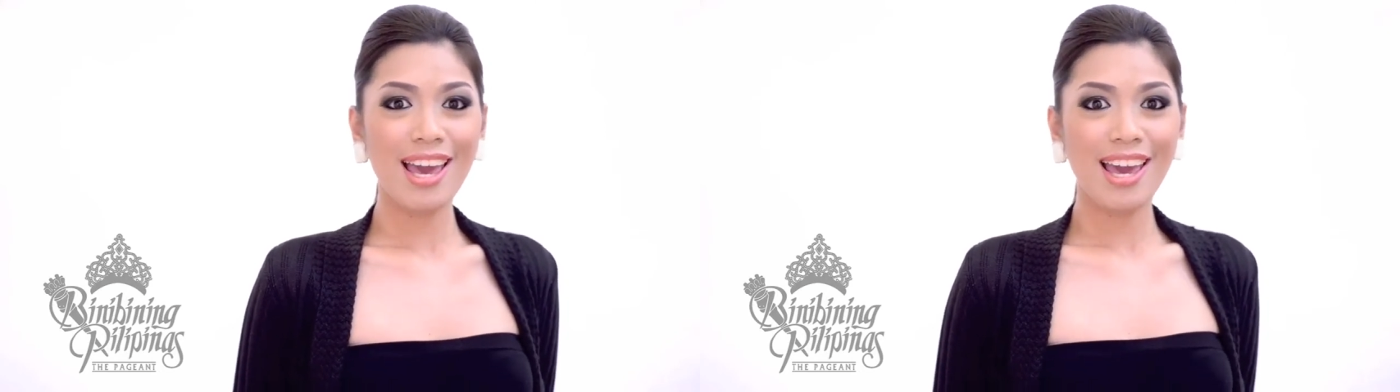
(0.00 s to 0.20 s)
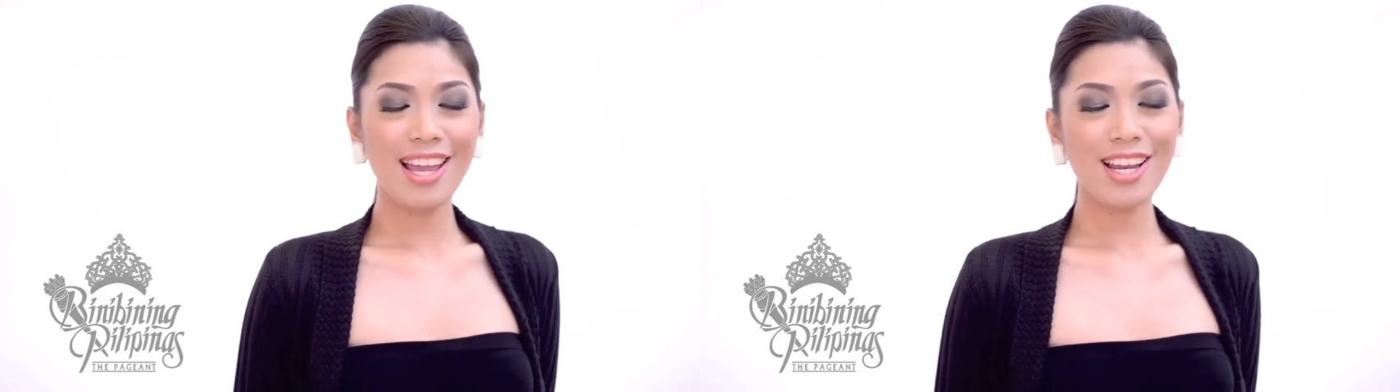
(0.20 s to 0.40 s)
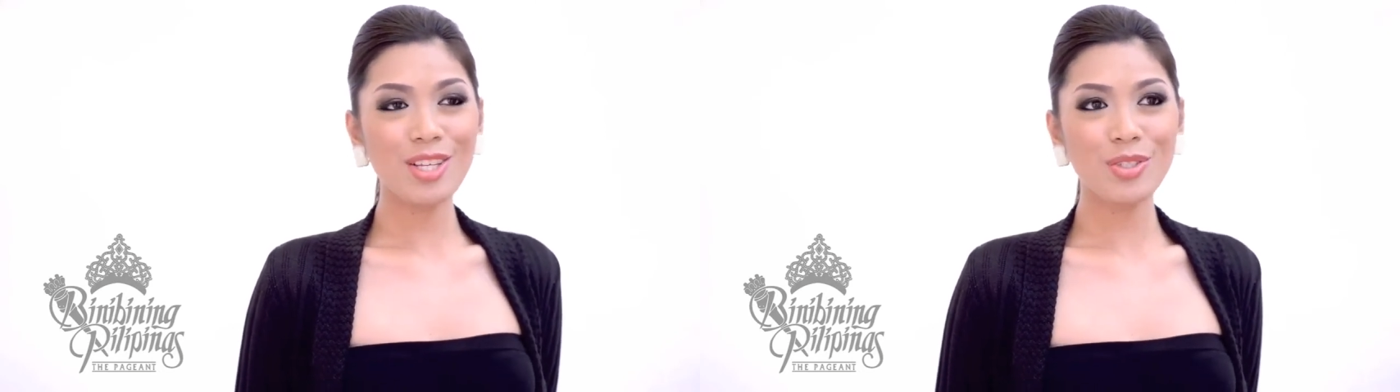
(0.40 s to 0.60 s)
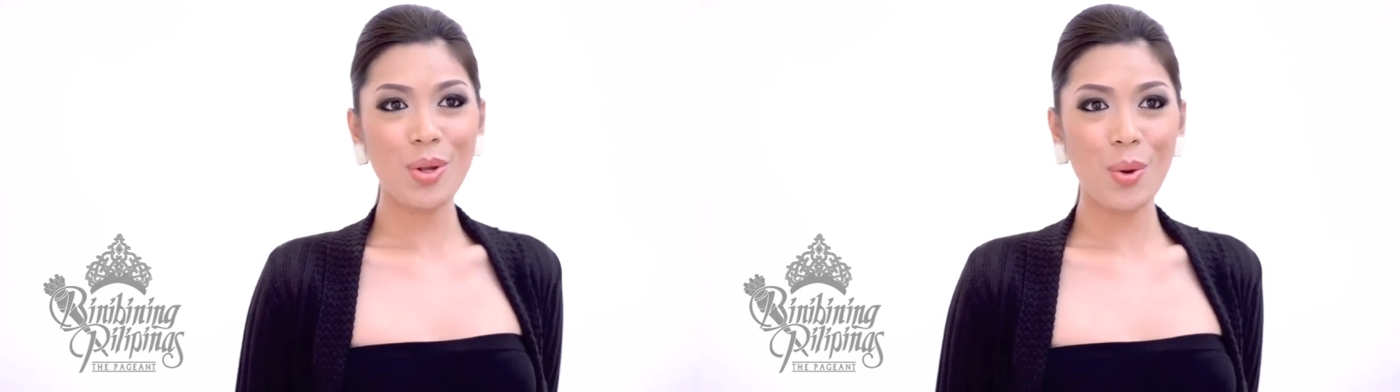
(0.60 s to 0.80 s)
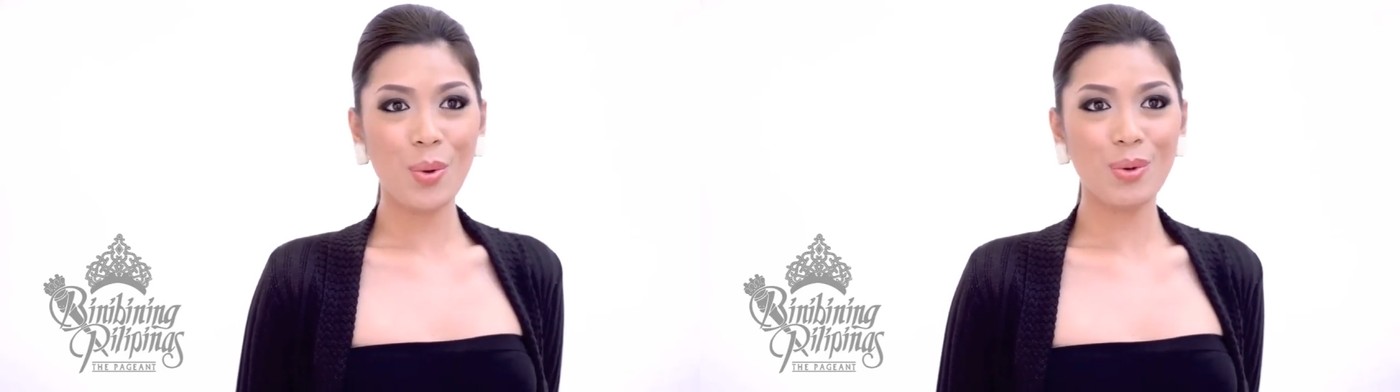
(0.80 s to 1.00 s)
And I
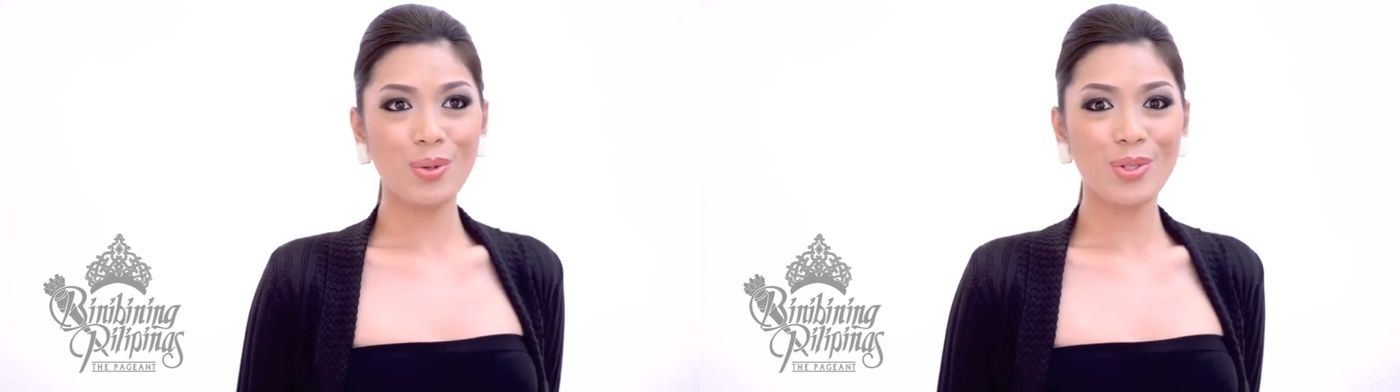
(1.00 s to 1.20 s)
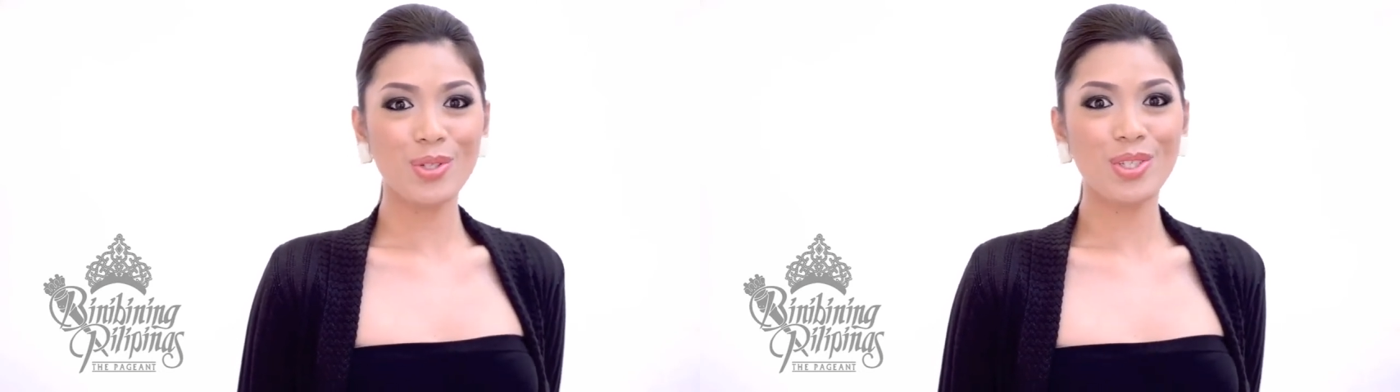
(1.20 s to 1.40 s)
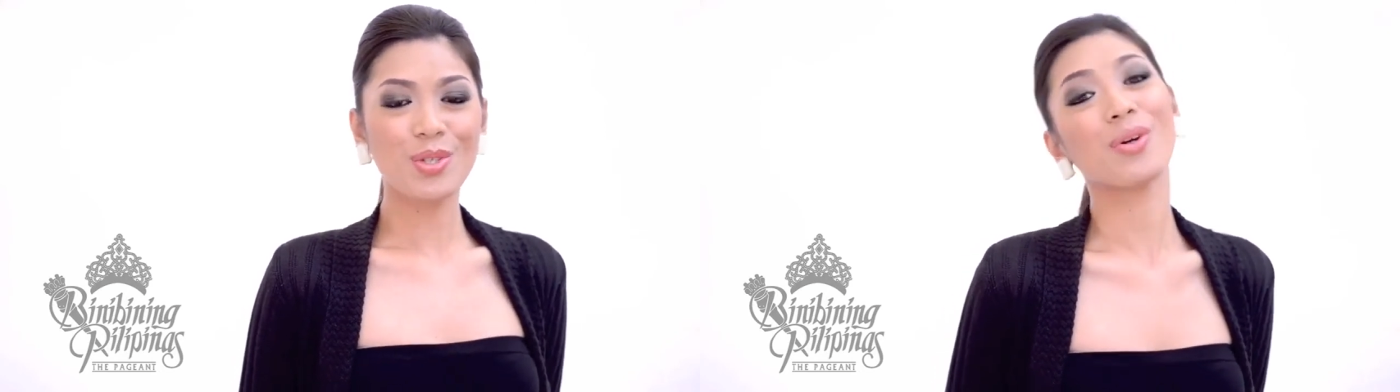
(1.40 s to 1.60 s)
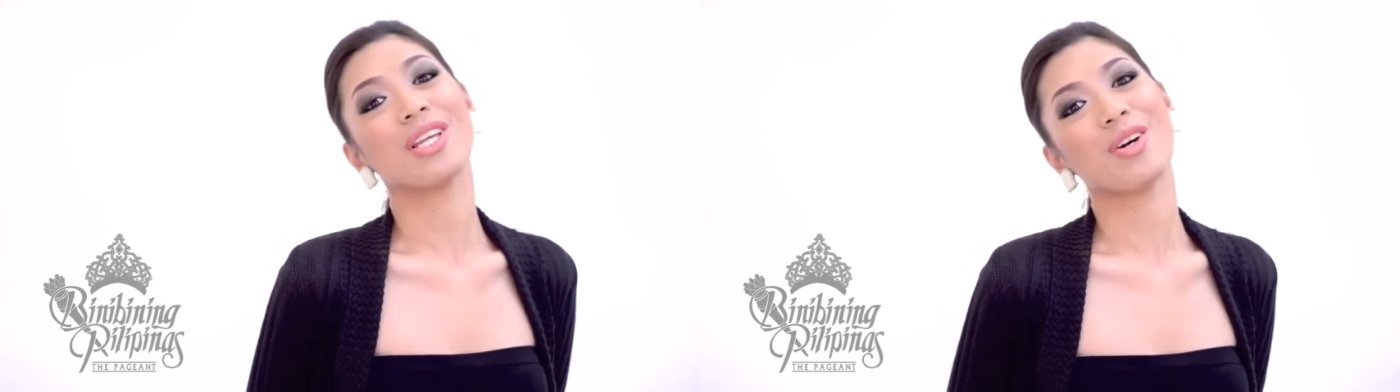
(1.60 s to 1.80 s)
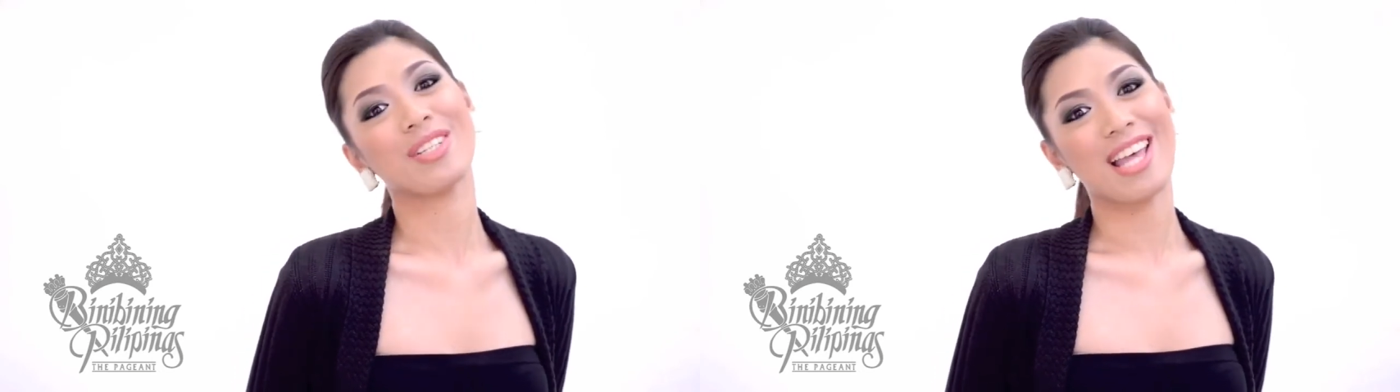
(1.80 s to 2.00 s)
chose Toni
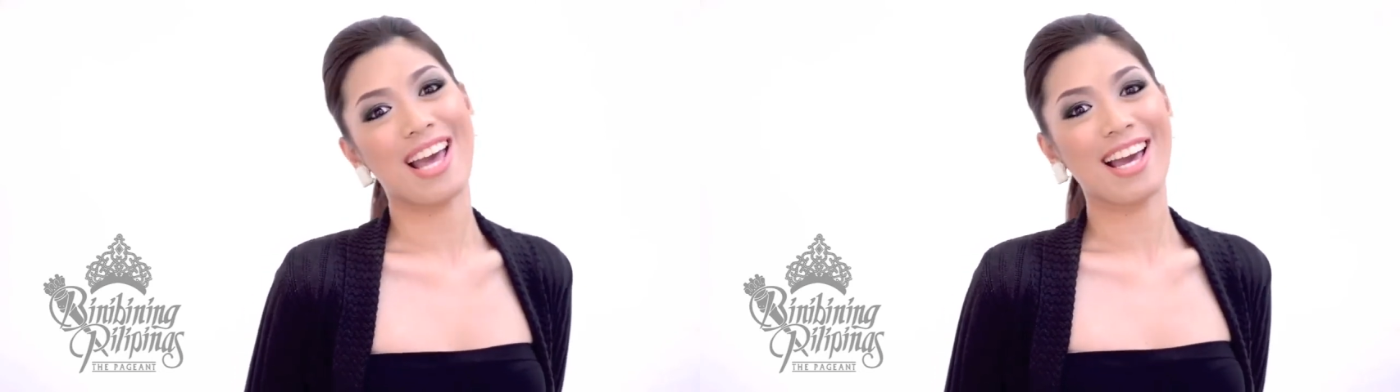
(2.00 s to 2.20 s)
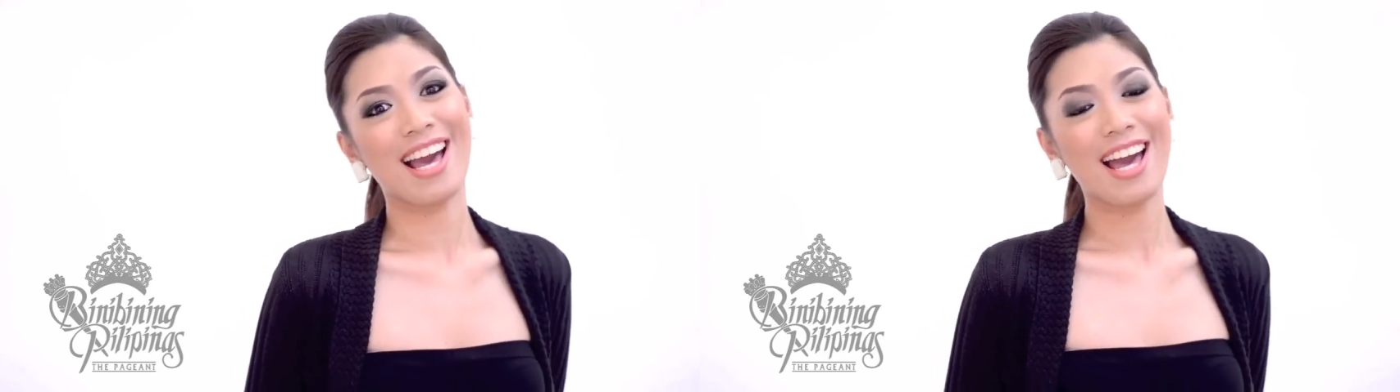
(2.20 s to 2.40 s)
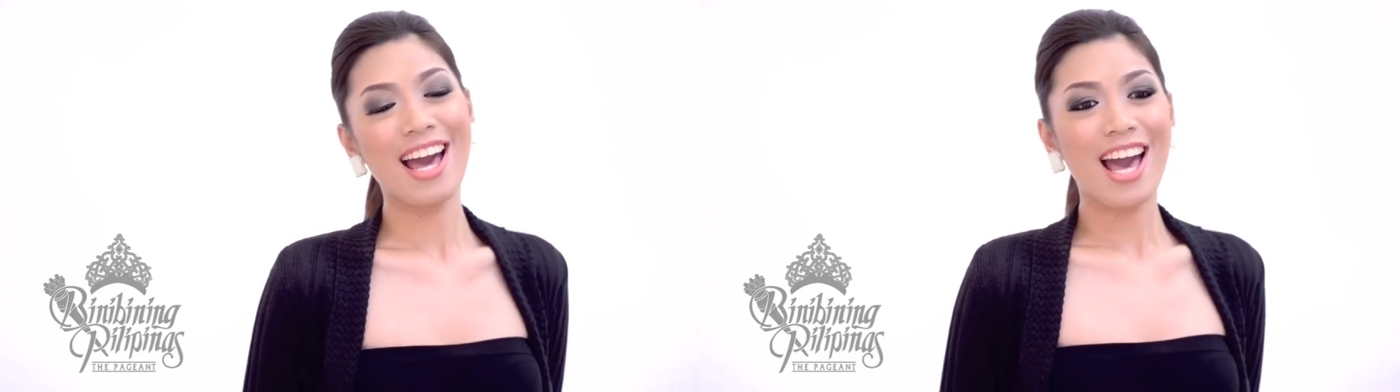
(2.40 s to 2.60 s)
Gonzaga.